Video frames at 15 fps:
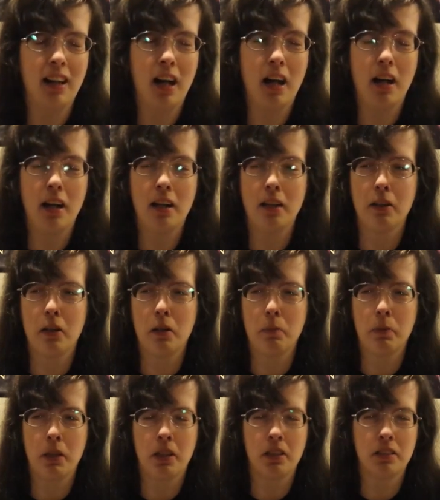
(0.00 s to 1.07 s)
I hope
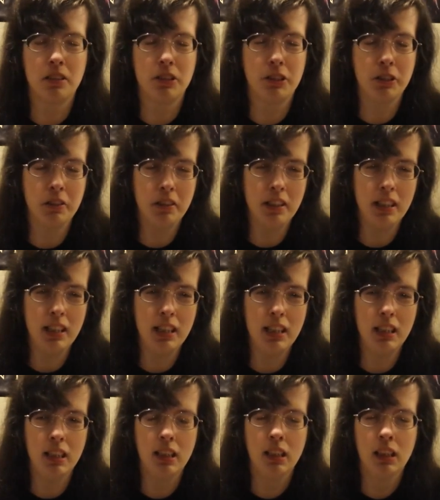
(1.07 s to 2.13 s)
you all enjoy.